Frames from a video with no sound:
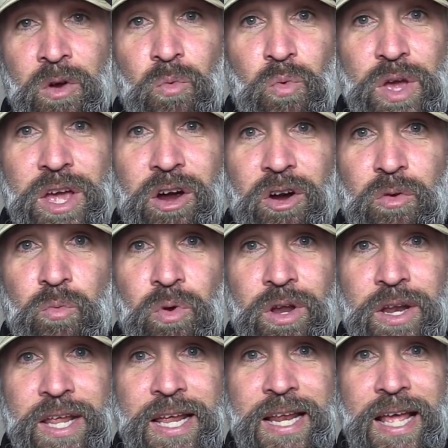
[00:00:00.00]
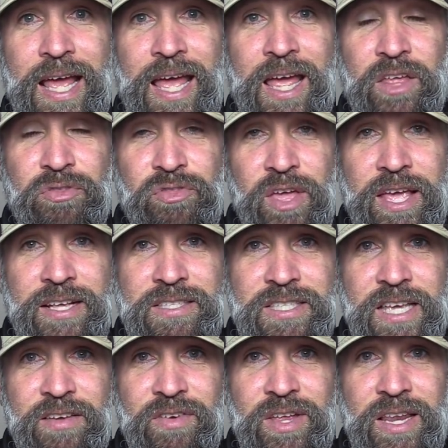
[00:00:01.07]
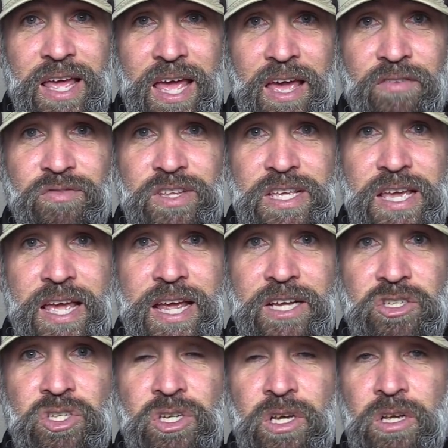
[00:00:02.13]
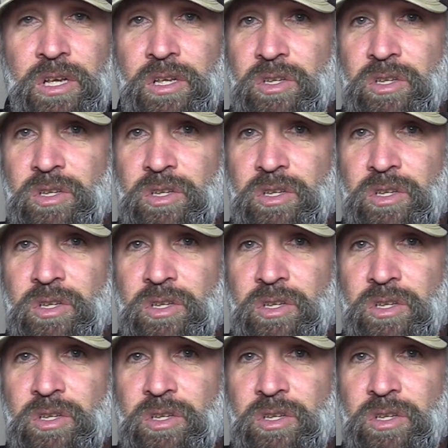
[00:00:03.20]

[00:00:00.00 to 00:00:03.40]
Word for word: we are running a Thanksgiving FDH